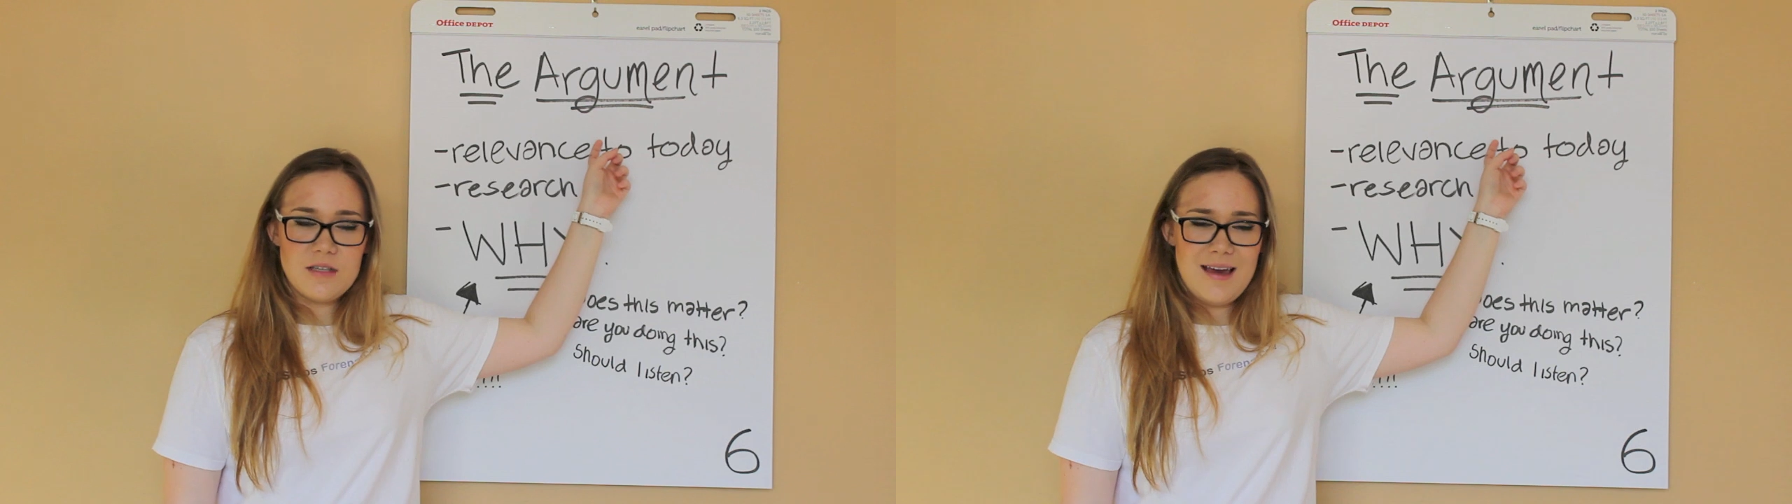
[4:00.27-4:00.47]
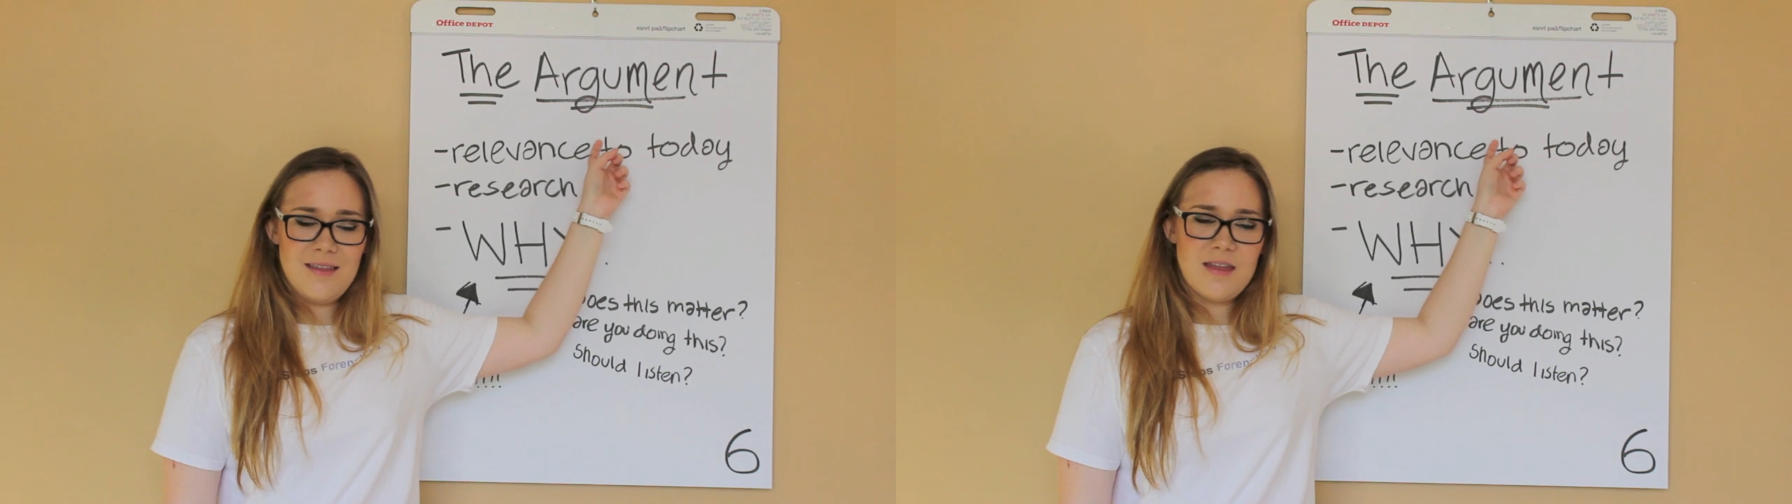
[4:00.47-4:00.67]

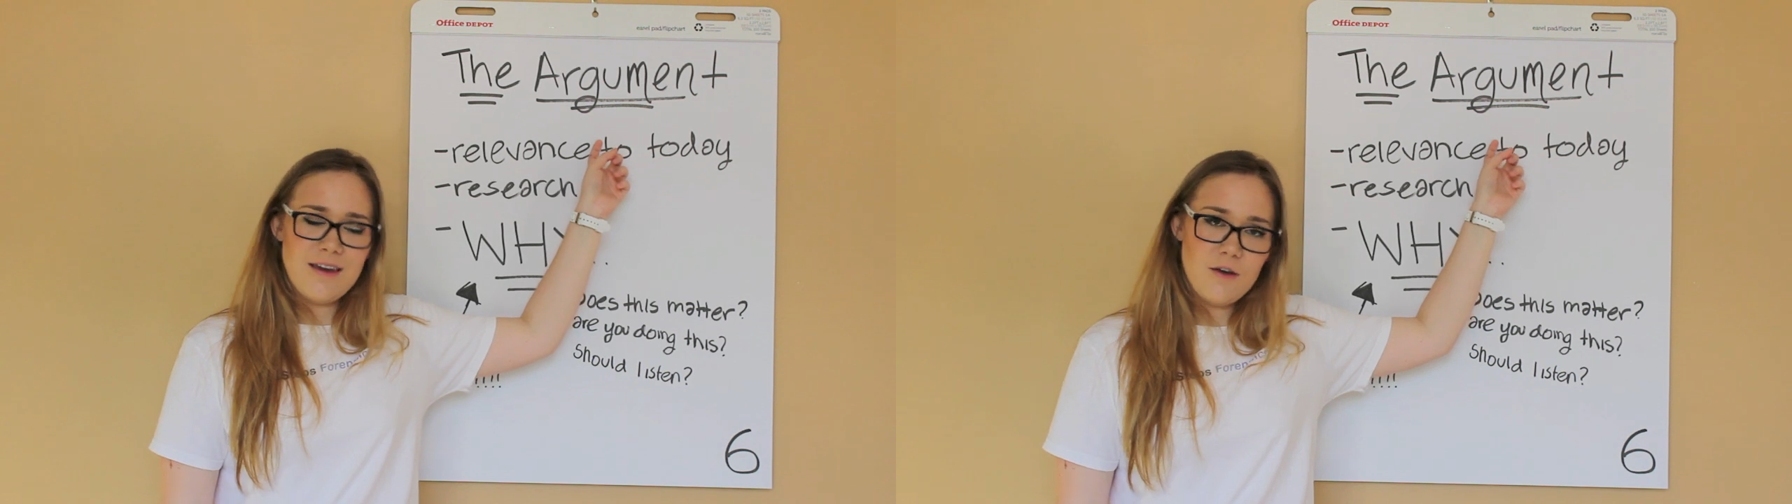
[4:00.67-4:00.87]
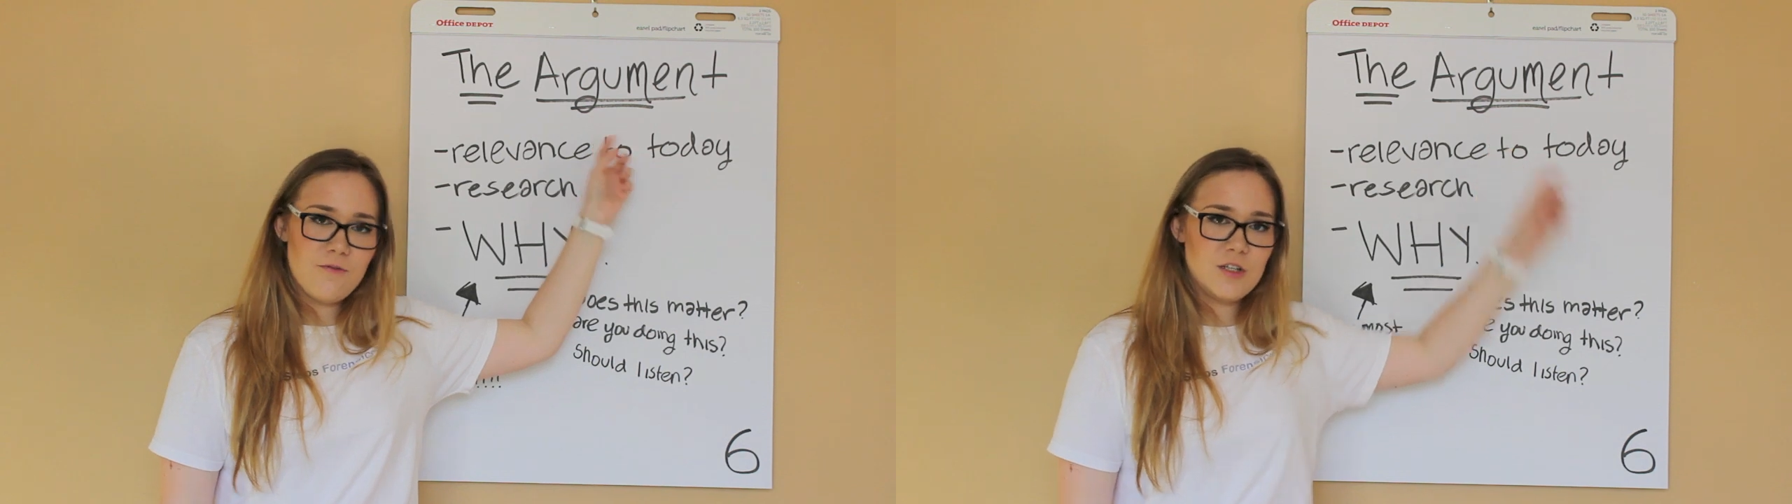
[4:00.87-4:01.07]
saying,
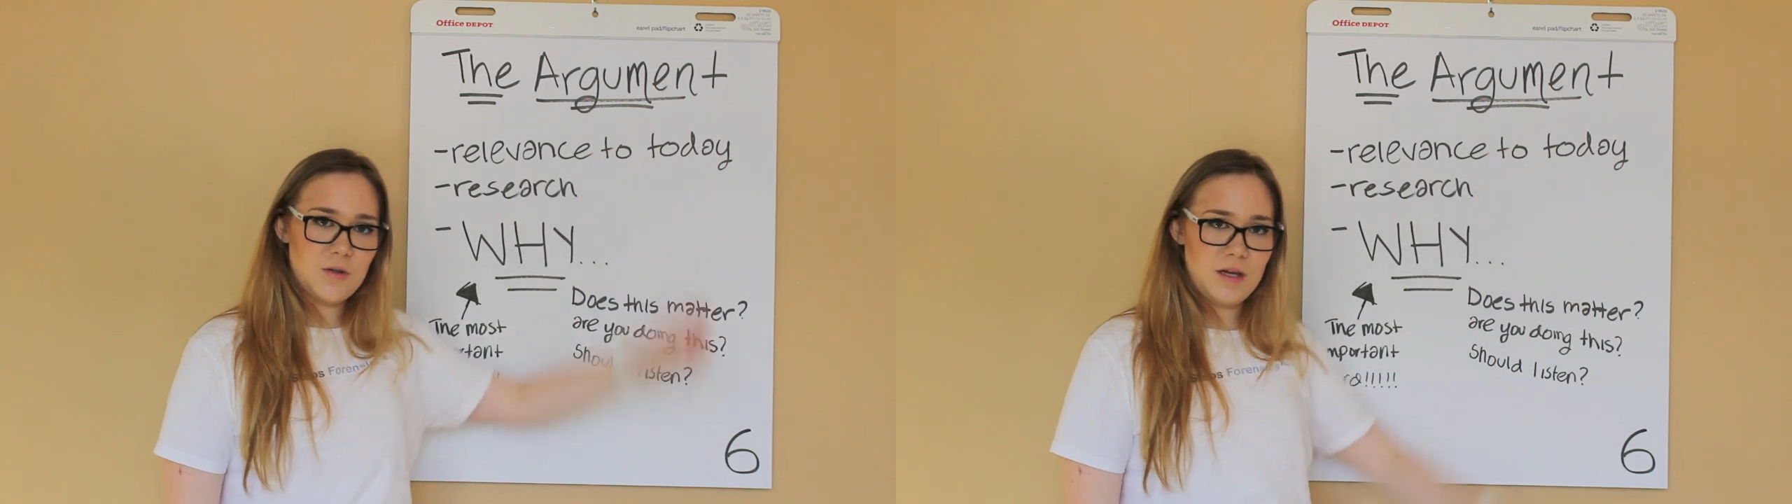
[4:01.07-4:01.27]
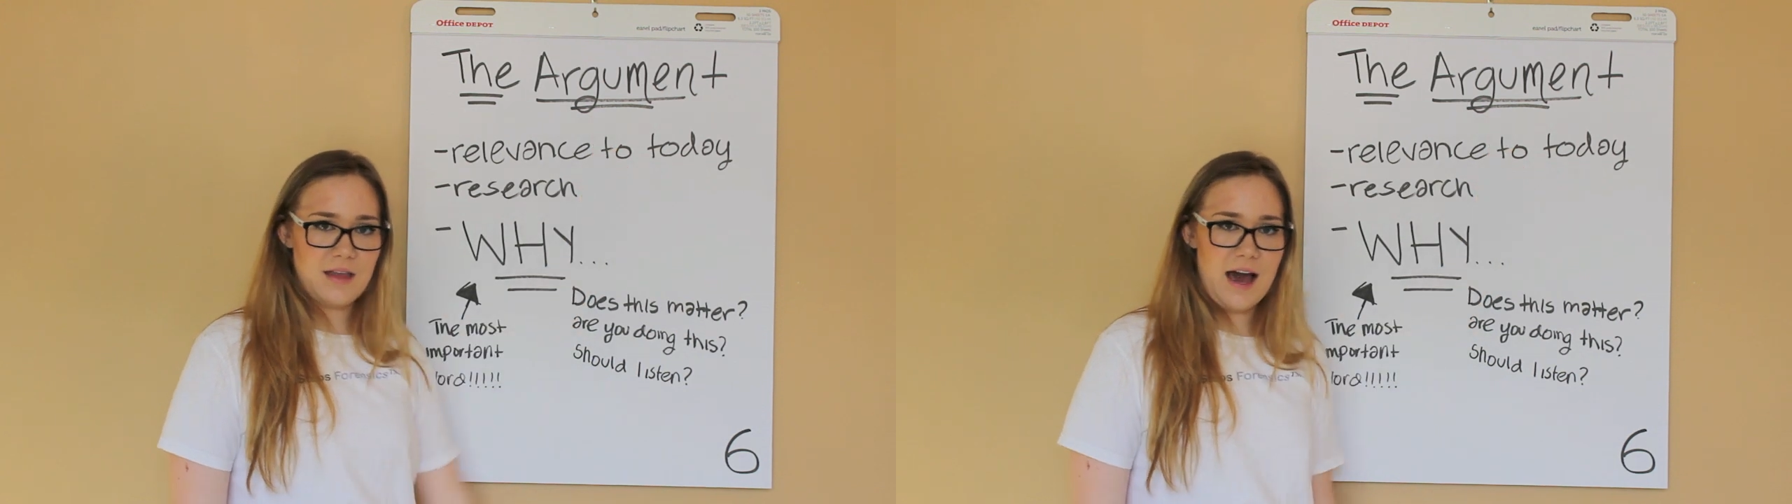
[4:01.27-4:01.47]
thank you for
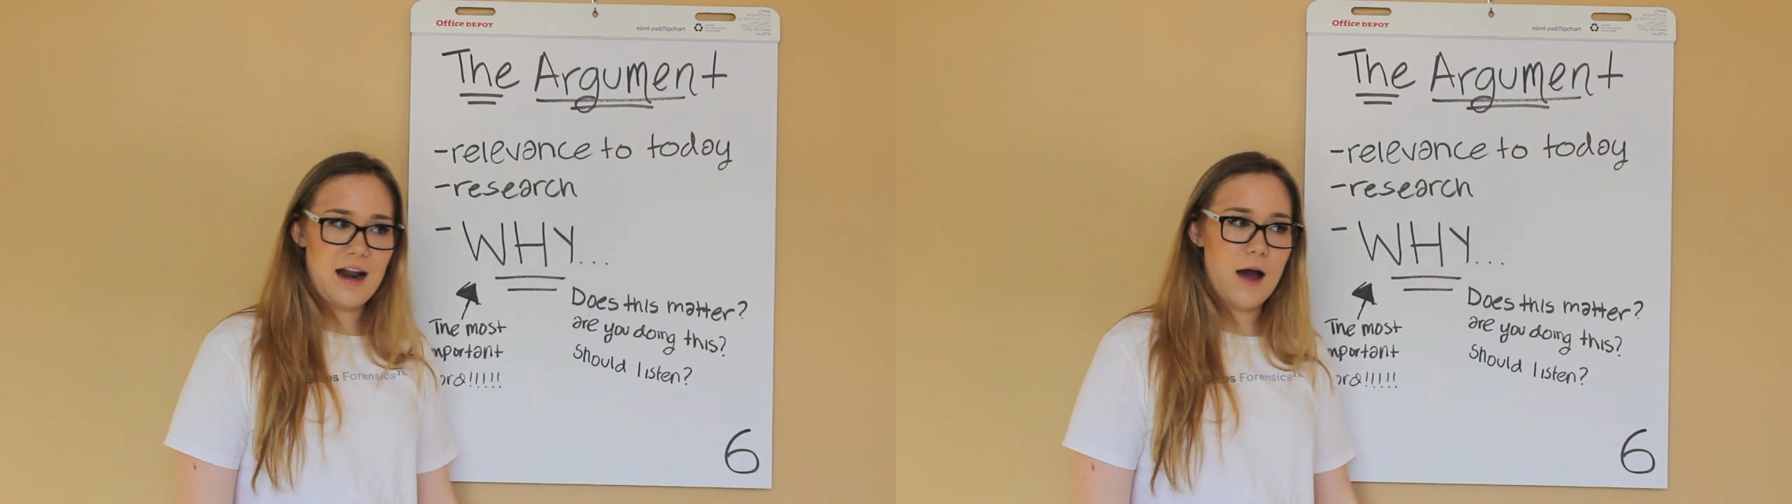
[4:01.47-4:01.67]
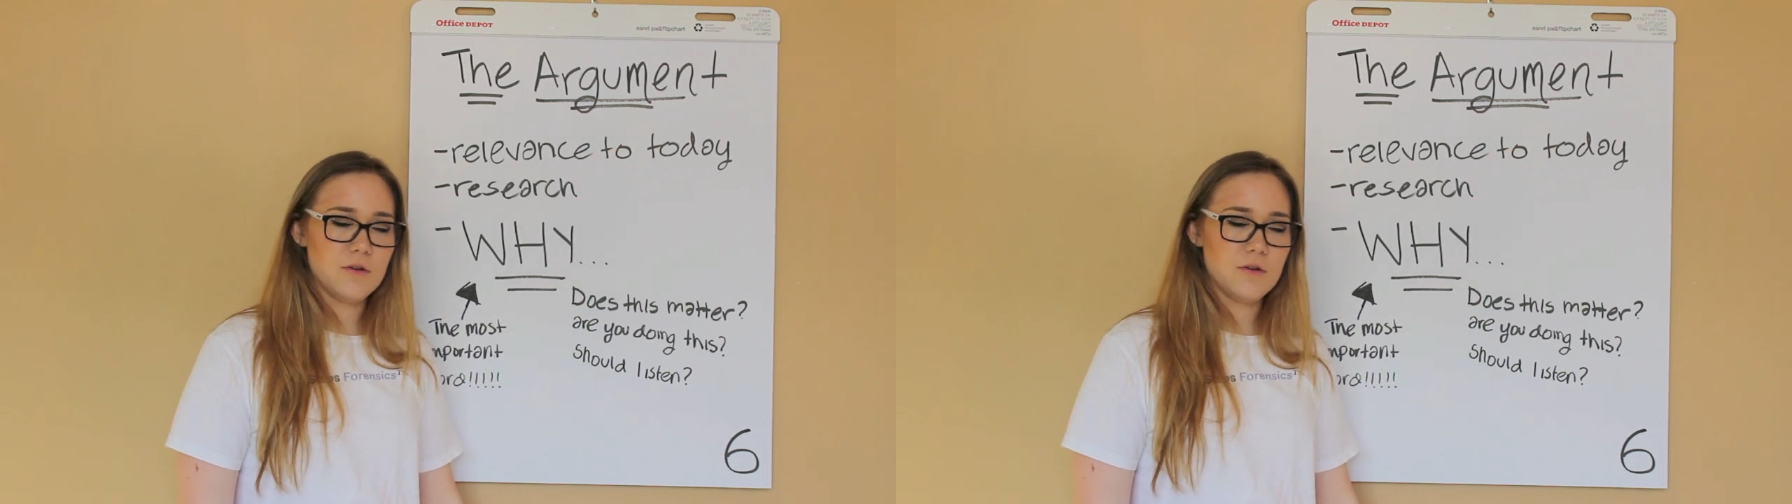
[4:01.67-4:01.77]
doing that.